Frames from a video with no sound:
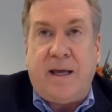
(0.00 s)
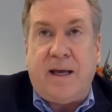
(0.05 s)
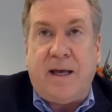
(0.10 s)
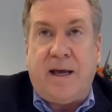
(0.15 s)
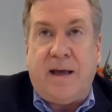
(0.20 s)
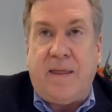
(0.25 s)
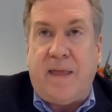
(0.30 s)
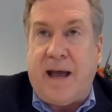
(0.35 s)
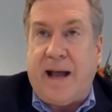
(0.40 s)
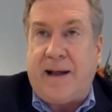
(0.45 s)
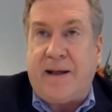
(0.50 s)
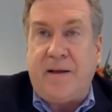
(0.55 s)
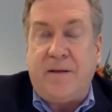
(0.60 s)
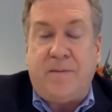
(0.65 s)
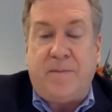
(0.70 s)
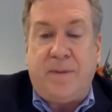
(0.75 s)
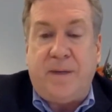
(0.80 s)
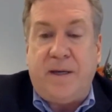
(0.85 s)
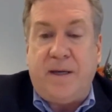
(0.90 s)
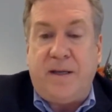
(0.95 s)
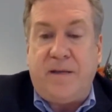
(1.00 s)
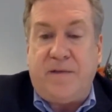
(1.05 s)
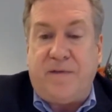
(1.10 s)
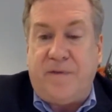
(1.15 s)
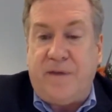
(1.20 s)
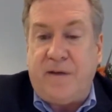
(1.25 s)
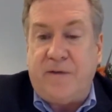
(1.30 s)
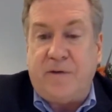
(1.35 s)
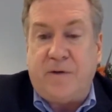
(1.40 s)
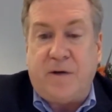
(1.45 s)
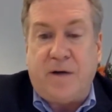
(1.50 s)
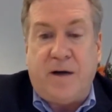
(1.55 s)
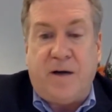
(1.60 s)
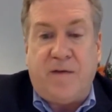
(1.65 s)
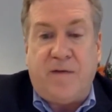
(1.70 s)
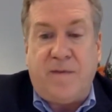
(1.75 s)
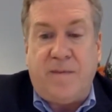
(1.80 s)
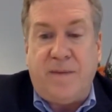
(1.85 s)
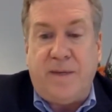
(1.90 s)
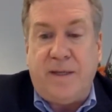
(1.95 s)
And that could be the federal
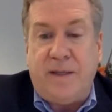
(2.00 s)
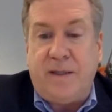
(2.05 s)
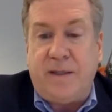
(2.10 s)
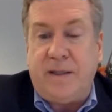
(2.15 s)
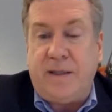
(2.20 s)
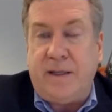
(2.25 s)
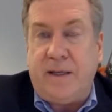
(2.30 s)
government,